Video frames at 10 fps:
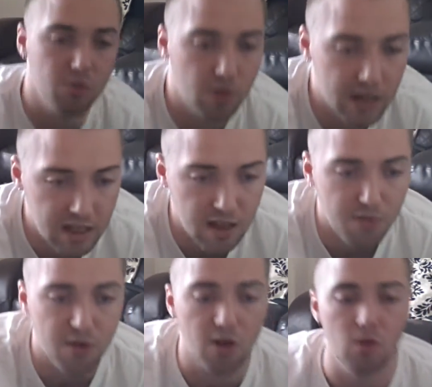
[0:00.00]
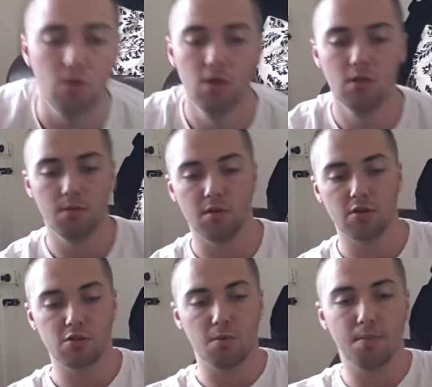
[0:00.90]
really difficult,
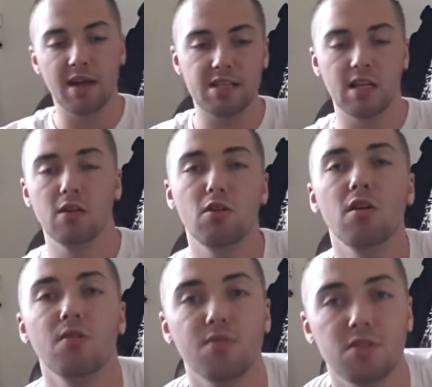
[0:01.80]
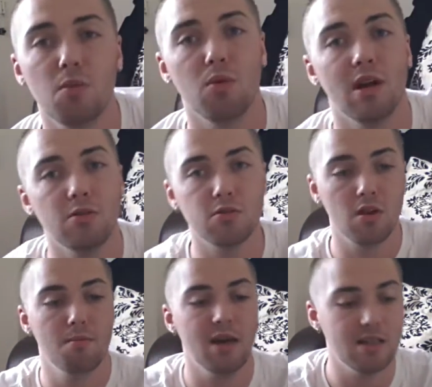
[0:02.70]
because you're basically doing it for someone else.
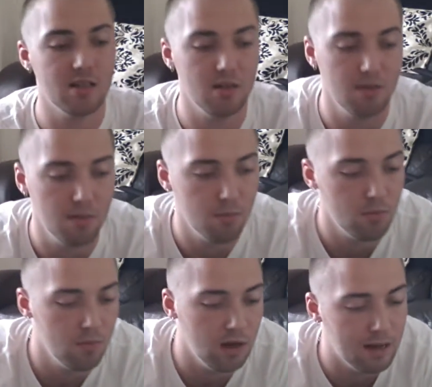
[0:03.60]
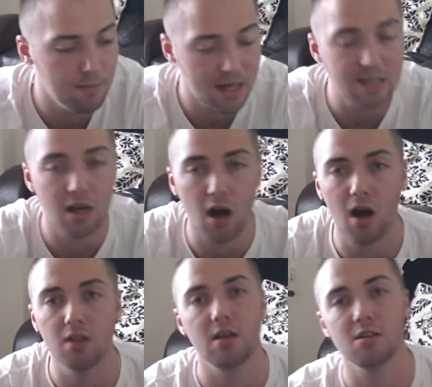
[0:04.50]
So it makes it
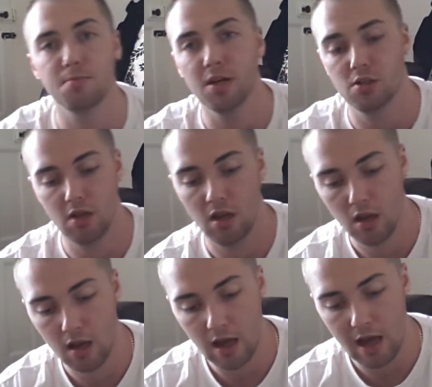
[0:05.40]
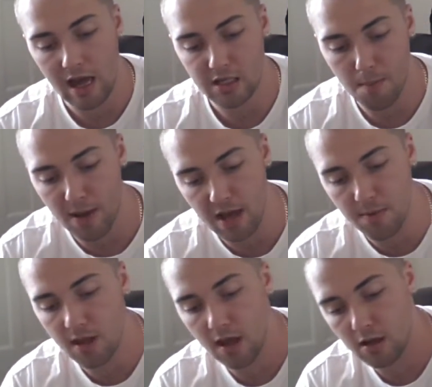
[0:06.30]
harder, especially it's a
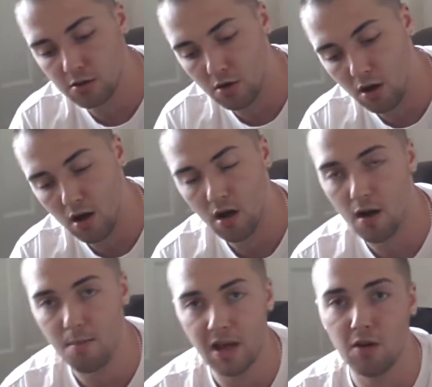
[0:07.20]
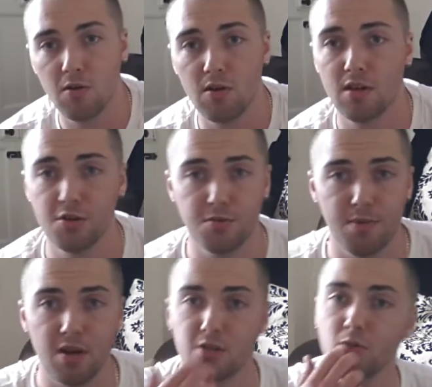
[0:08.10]
baby that has got a medical condition
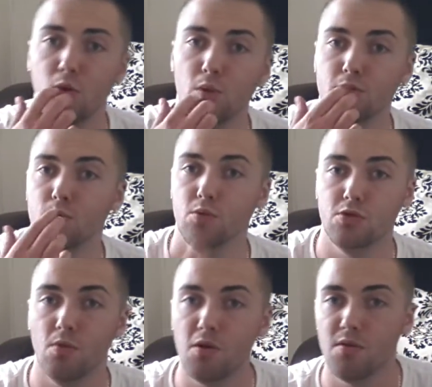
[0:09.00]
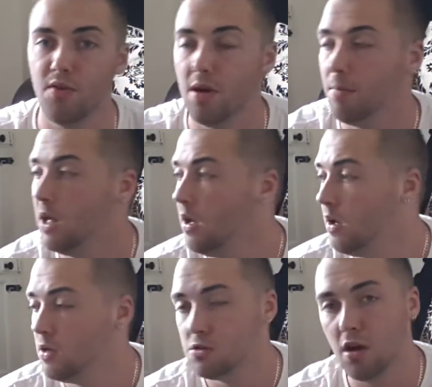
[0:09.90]
because of what was wrong with him.
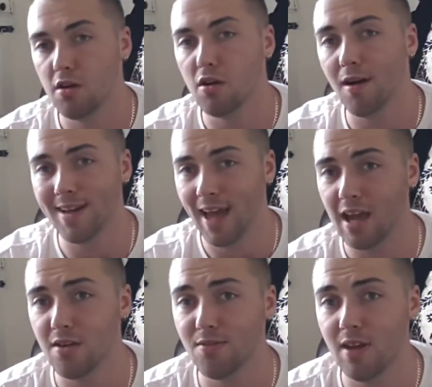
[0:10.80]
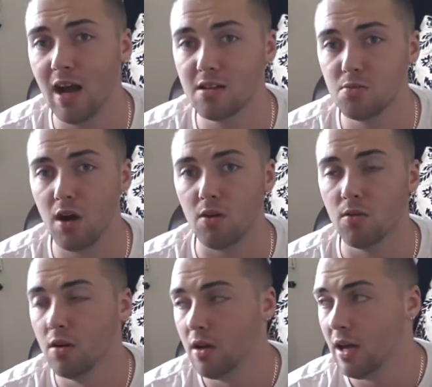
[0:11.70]
So you've got to cater for that as well,
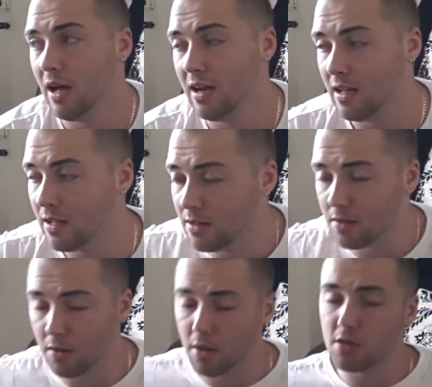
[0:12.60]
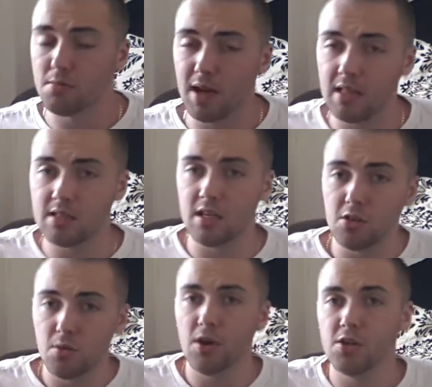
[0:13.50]
and it does make the
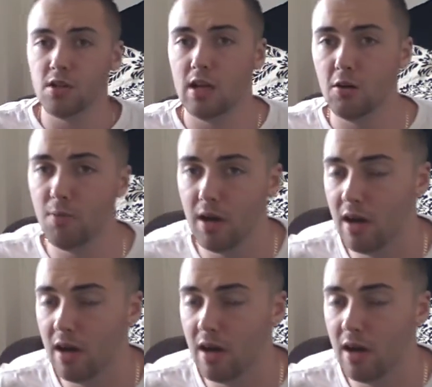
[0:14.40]
situation a little bit